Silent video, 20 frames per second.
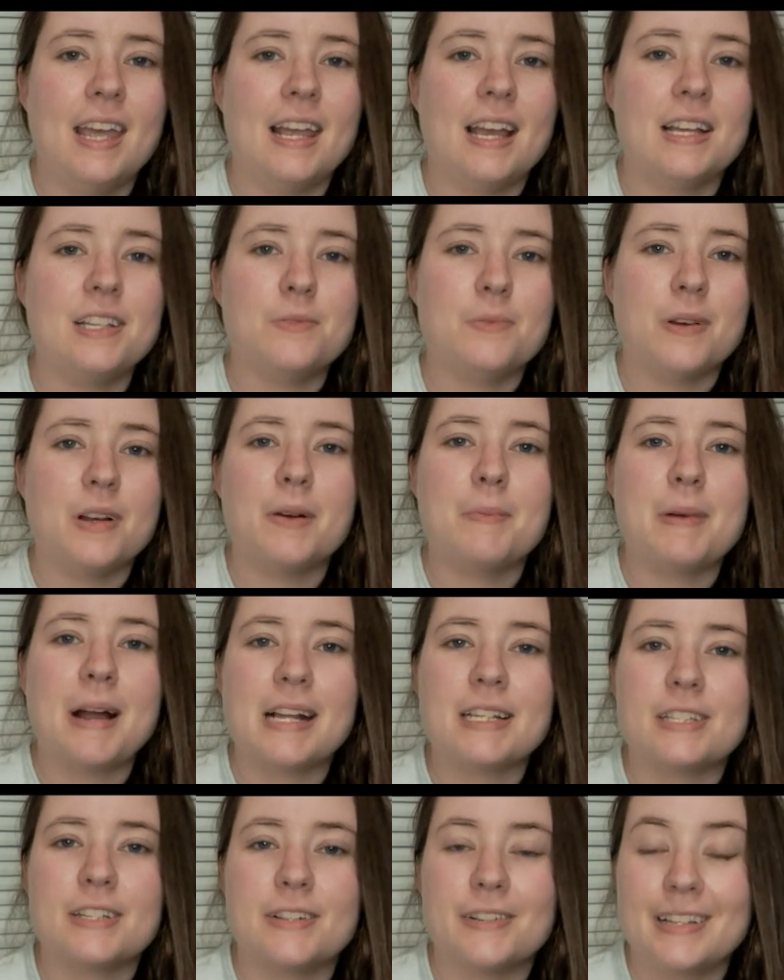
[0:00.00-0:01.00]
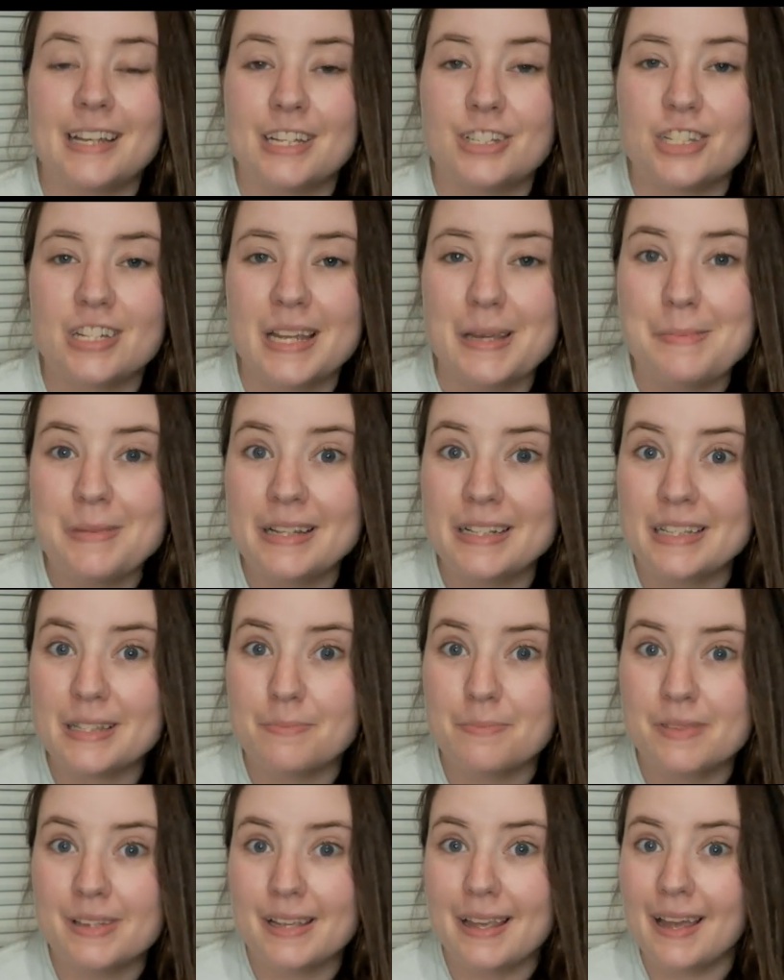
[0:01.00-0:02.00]
Hey guys, welcome back to No Catchy Name.
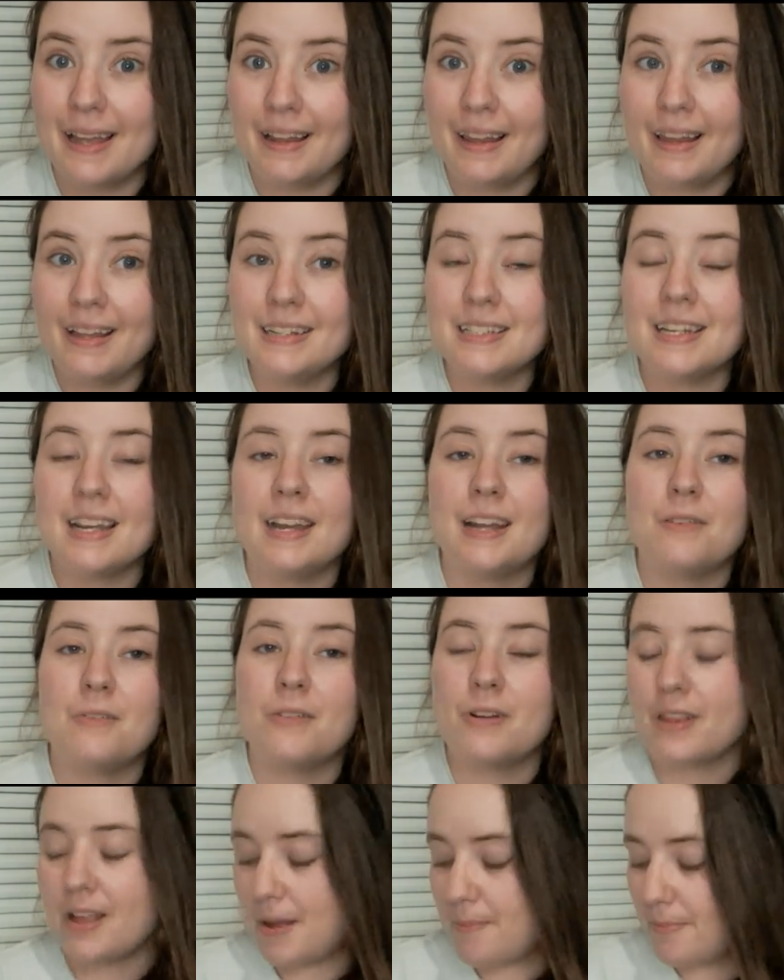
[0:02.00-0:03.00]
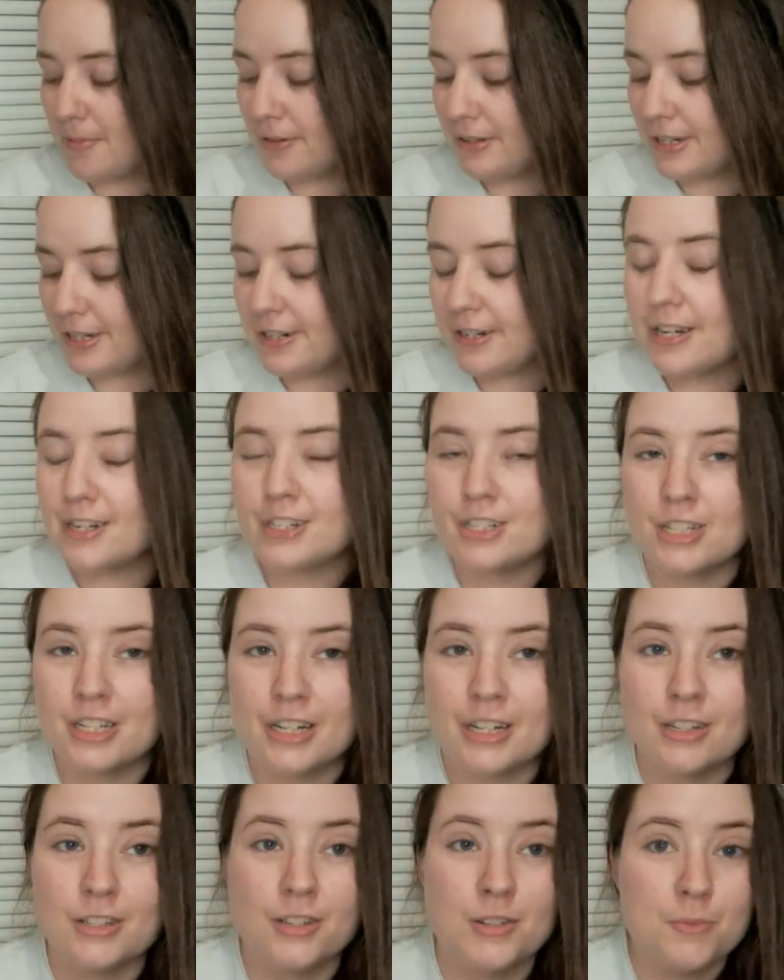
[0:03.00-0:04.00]
It's me, Ella. Today I wanted to hop on here and
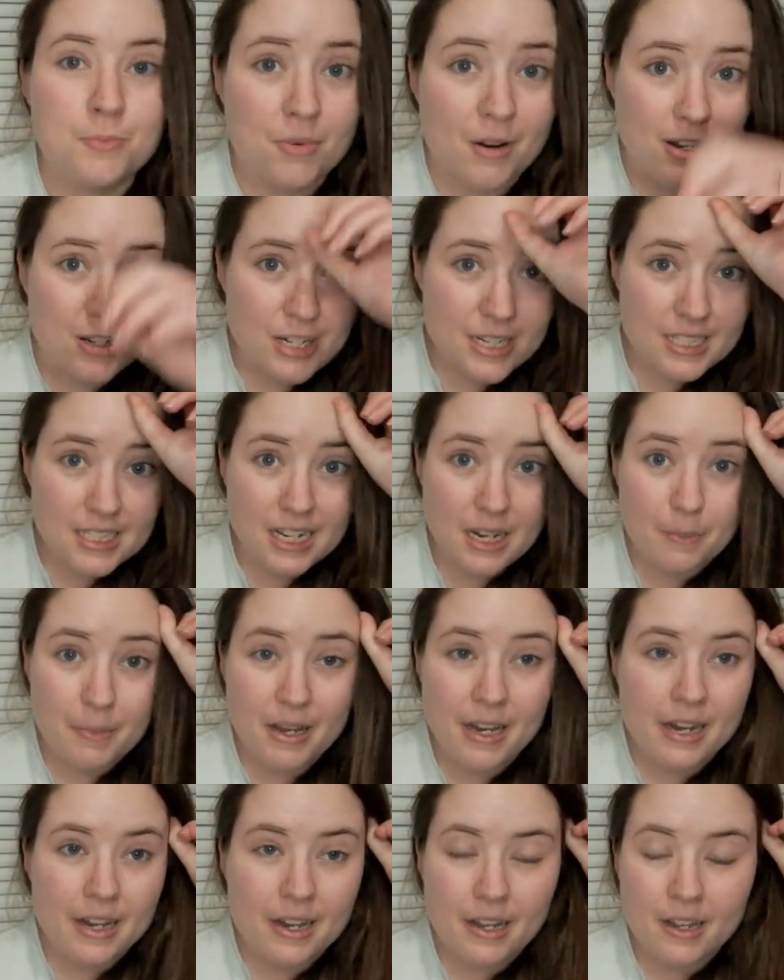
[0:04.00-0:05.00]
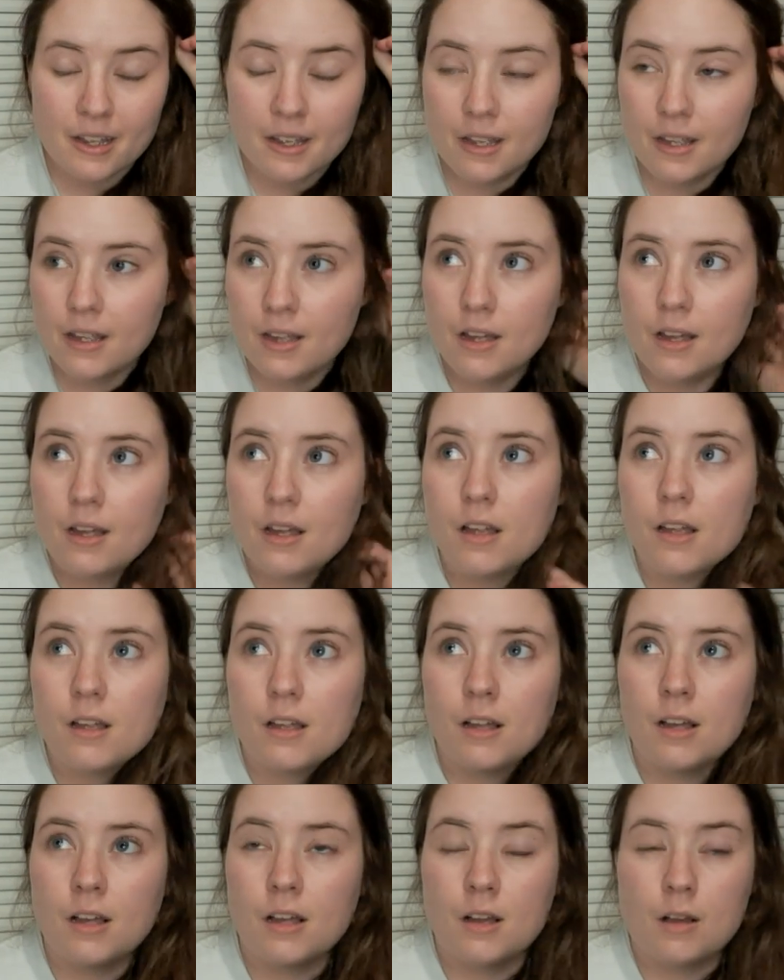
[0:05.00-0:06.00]
share two projects that I made.
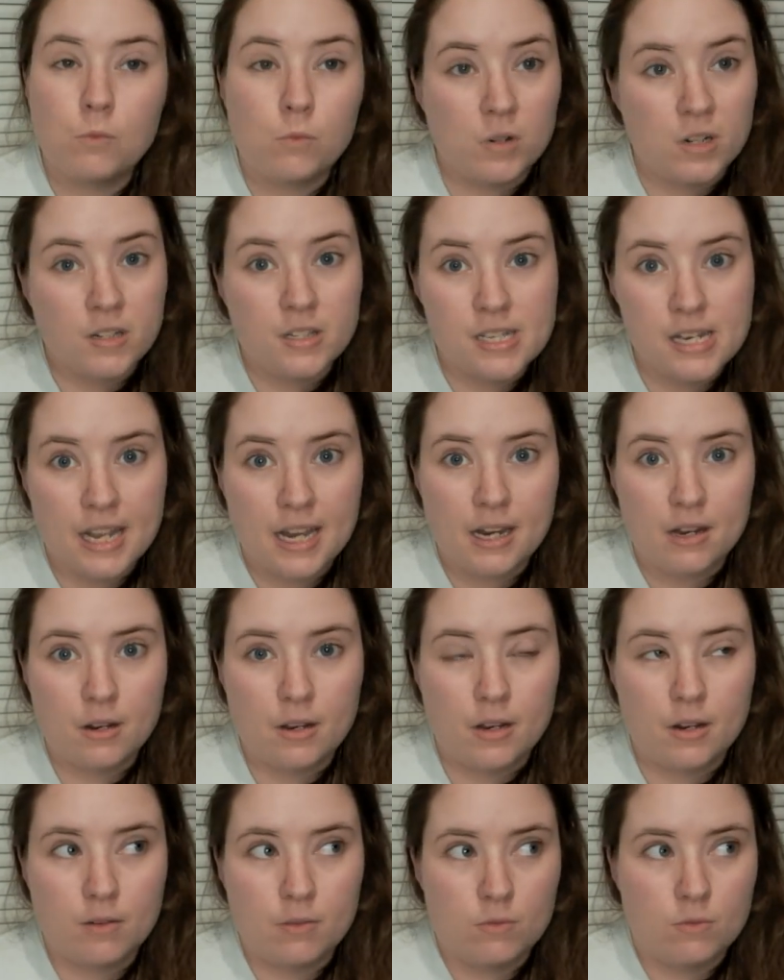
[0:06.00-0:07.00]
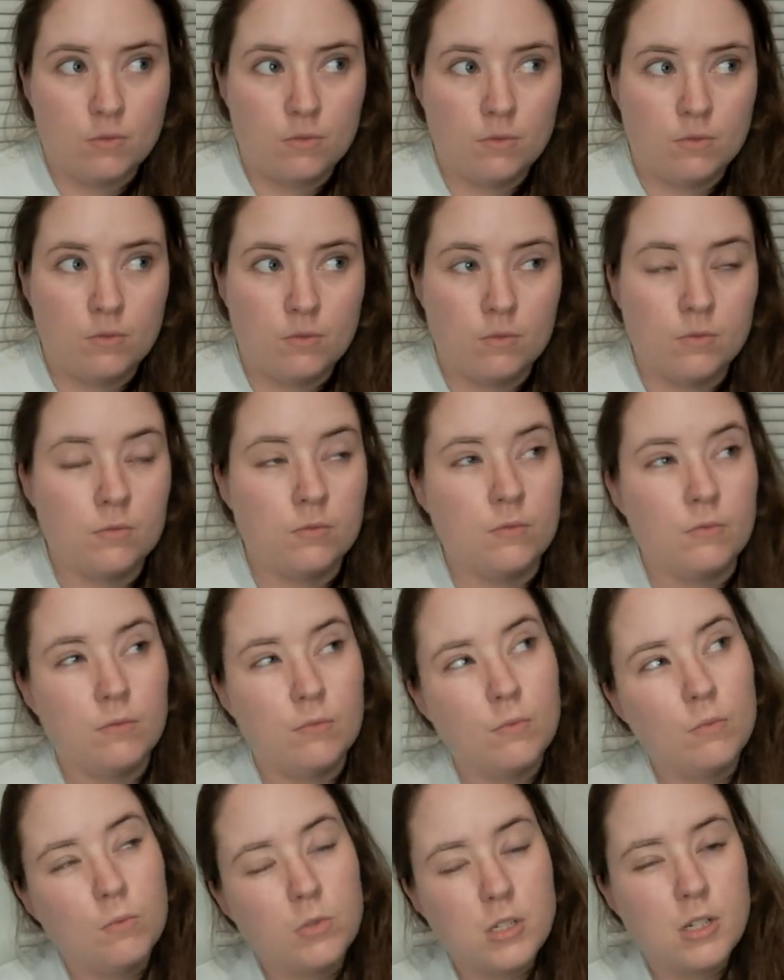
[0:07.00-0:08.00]
Uh, one today and
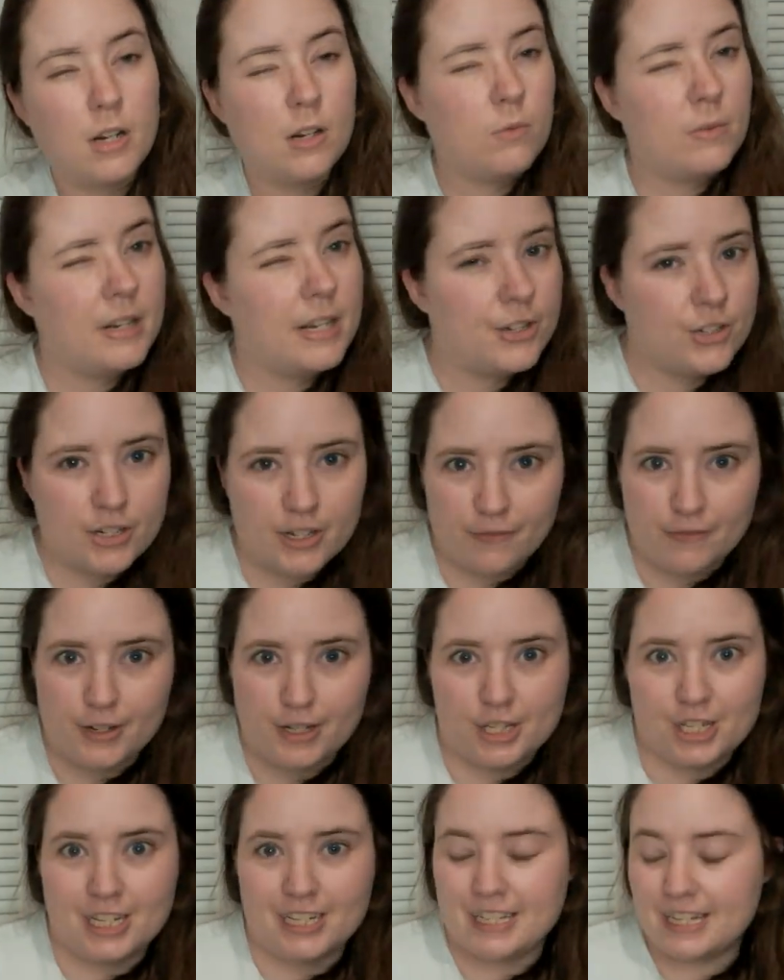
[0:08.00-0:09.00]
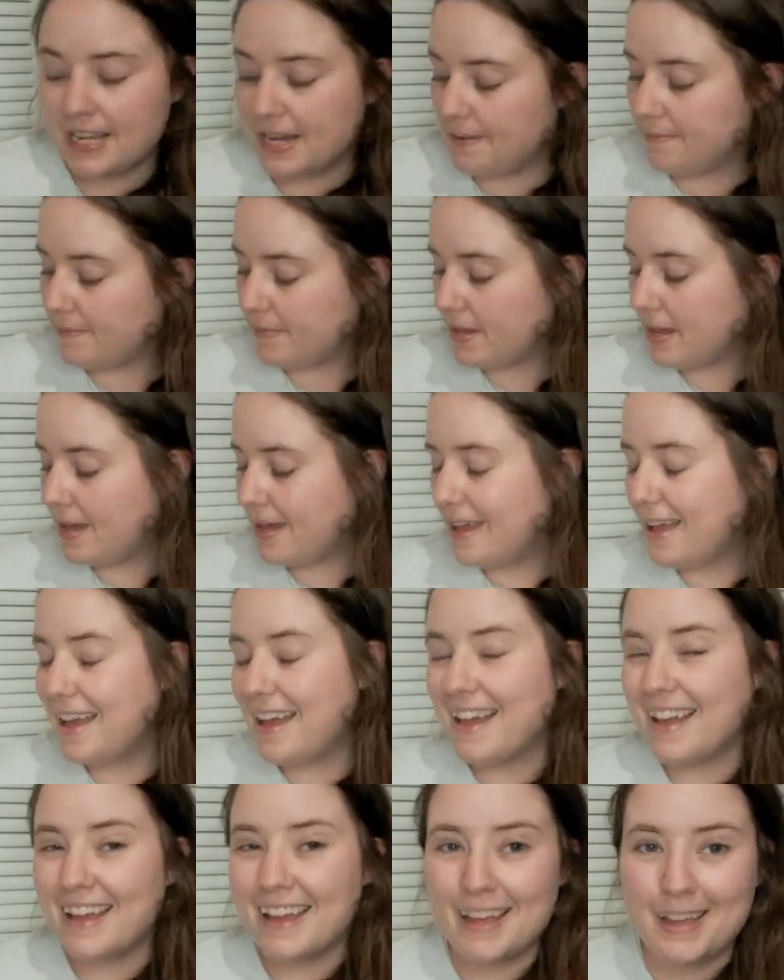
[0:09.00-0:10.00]
started one yesterday finished it today.
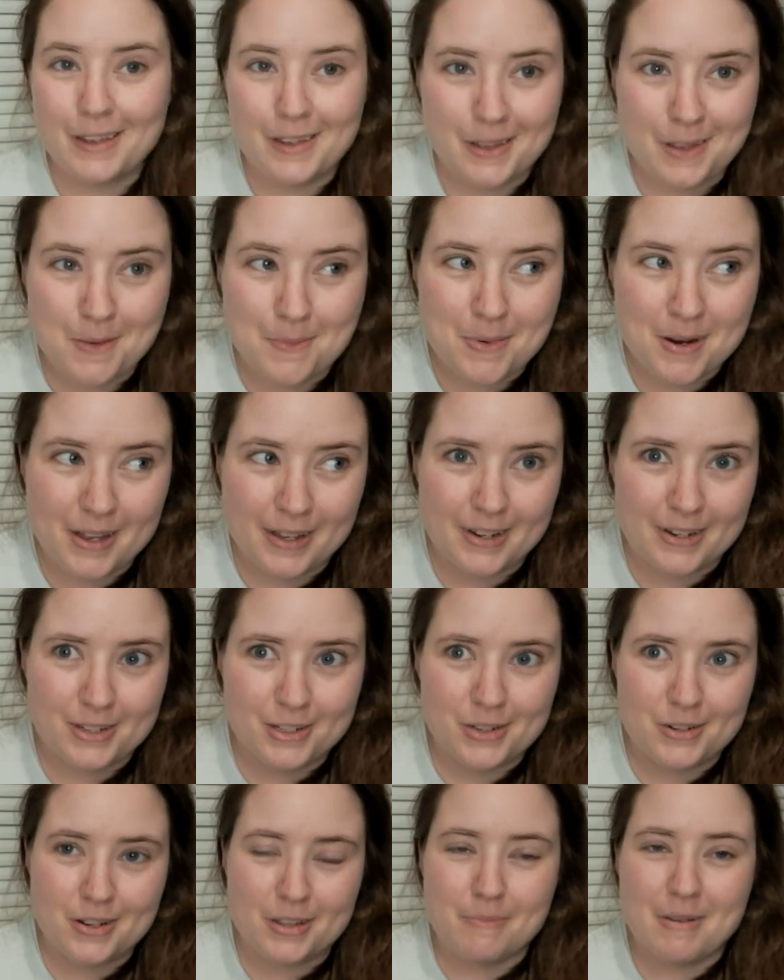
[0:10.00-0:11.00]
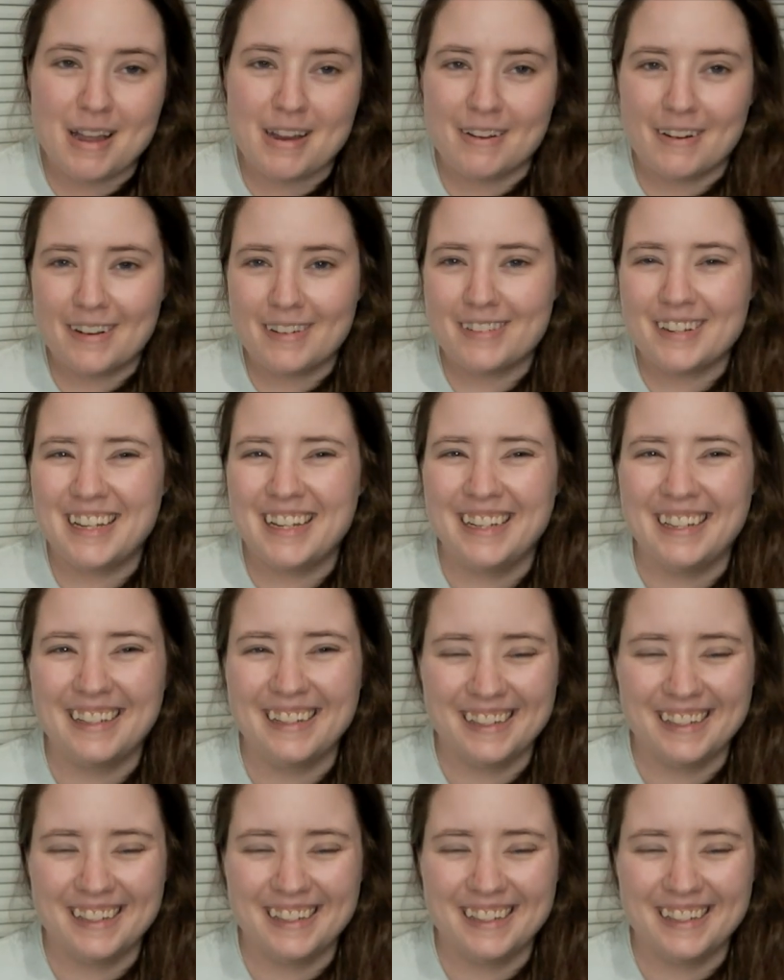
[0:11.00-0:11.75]
And you probably hear June in the background.